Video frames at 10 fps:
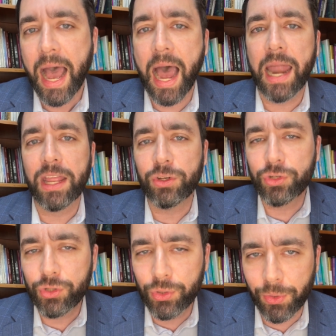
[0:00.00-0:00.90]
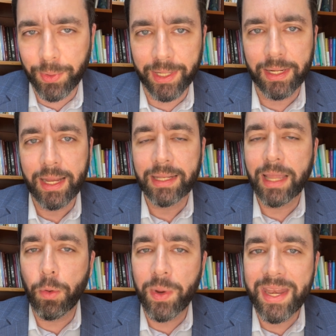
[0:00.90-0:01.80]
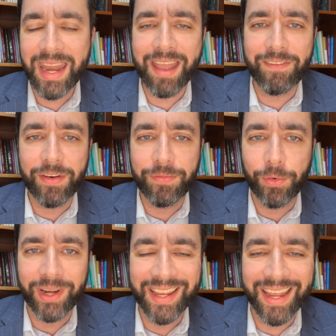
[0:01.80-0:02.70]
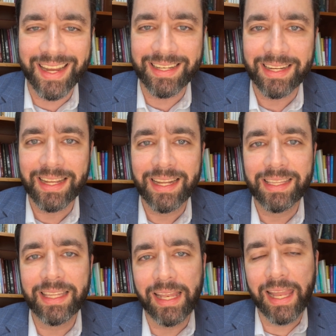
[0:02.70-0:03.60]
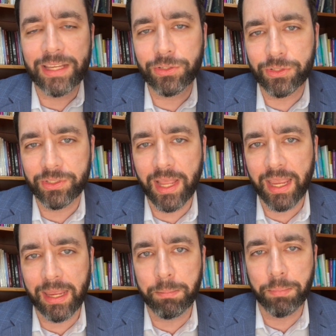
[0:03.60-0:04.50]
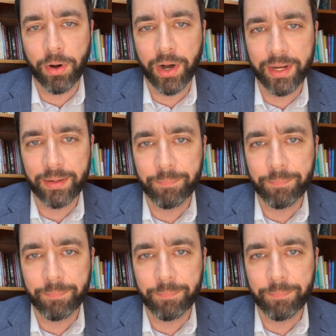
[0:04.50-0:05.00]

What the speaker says: and ensuring that we never forget the lessons they imparted.